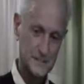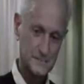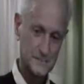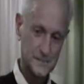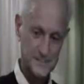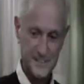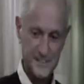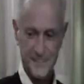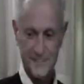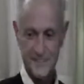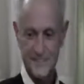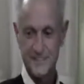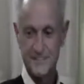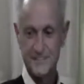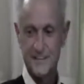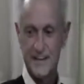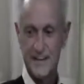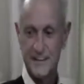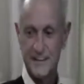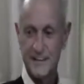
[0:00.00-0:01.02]
but they did
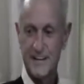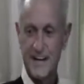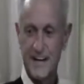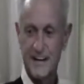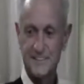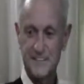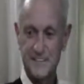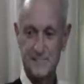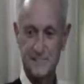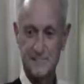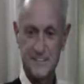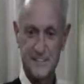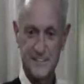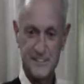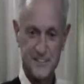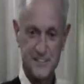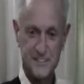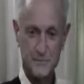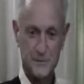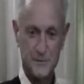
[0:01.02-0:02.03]
that in the
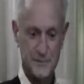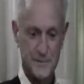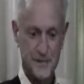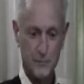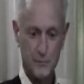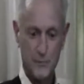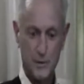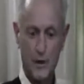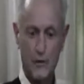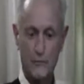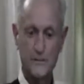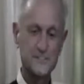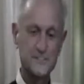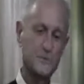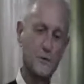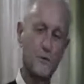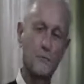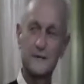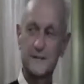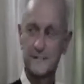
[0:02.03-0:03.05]
1950s with Demerol. This
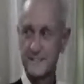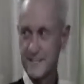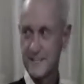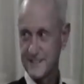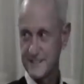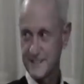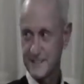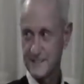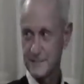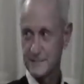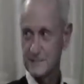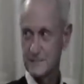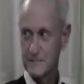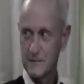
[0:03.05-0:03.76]
won't be addicting.